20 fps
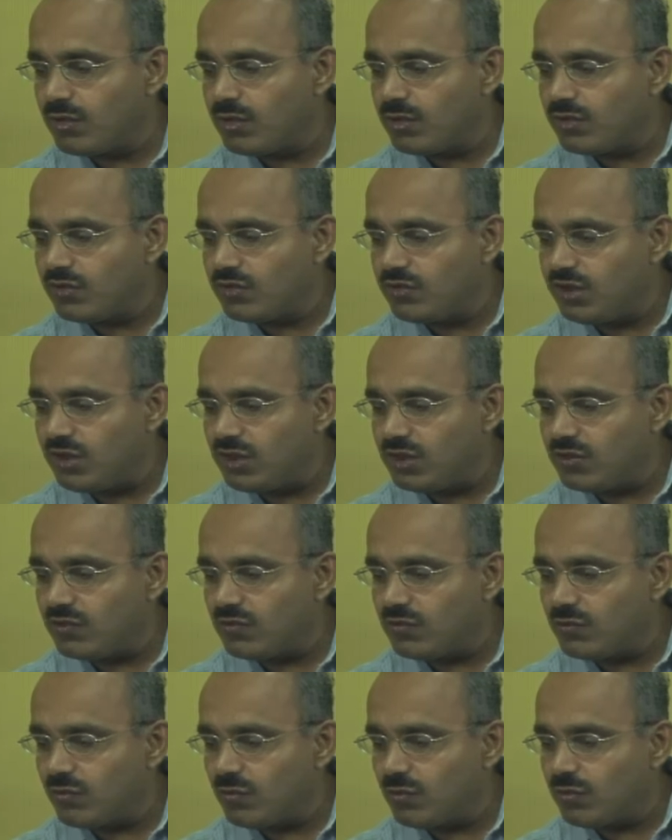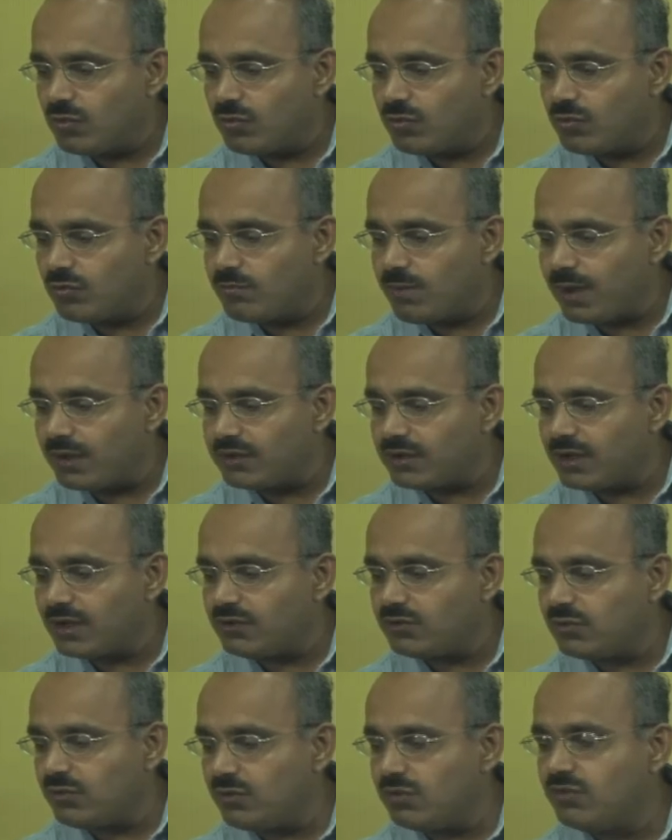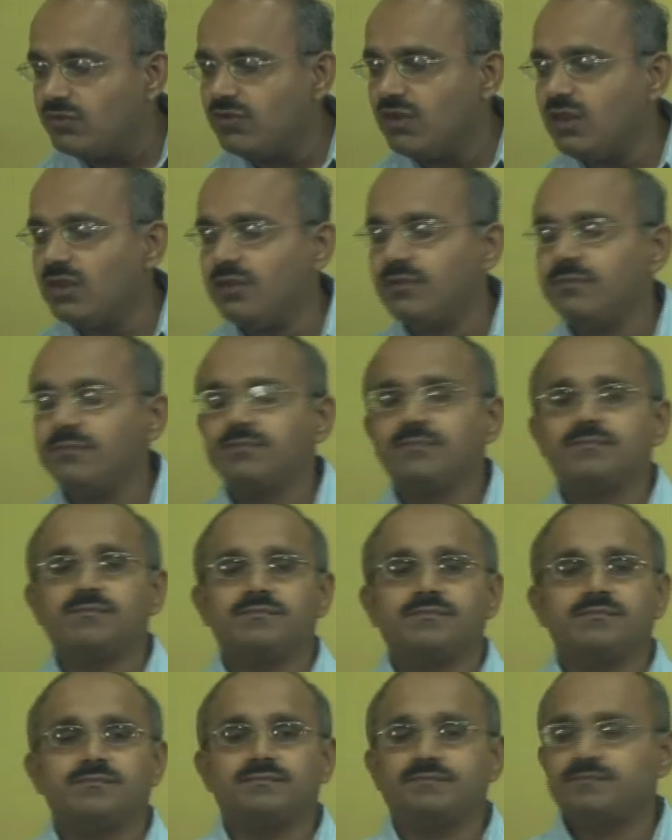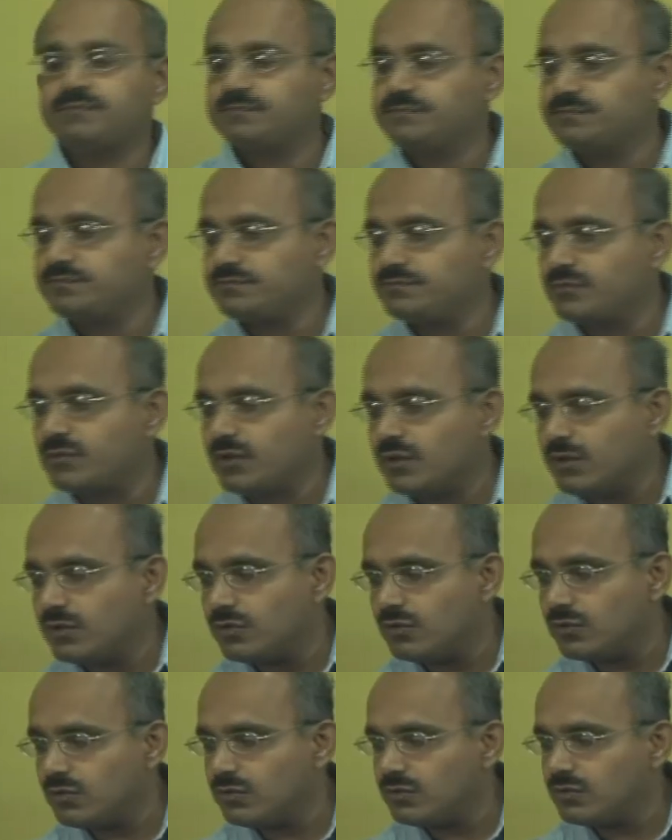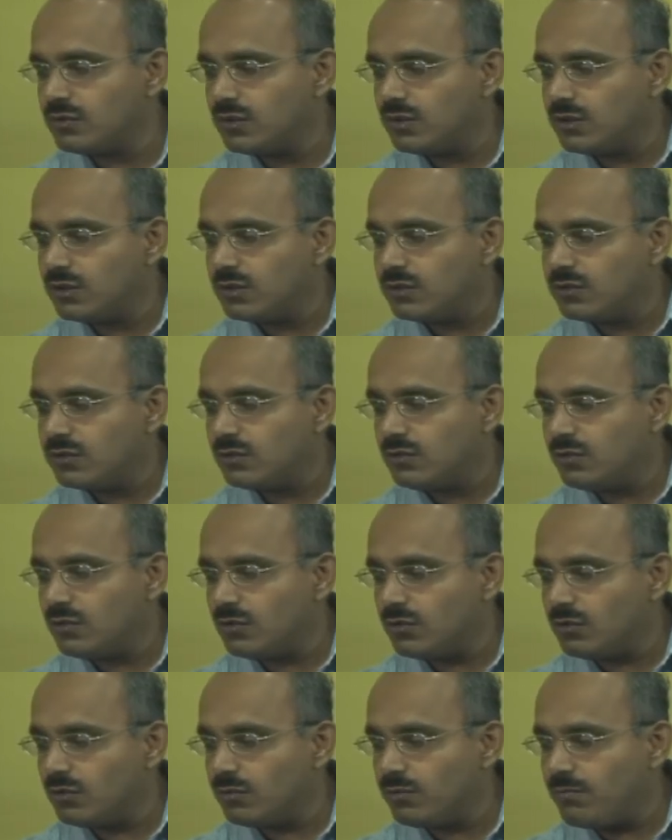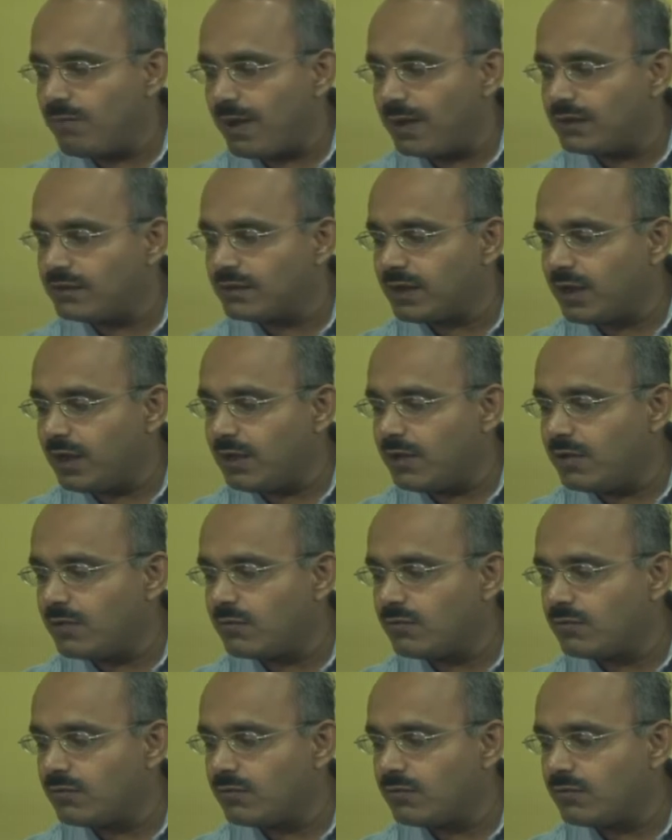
C. So, you backtrack to C. So, you are going to backtrack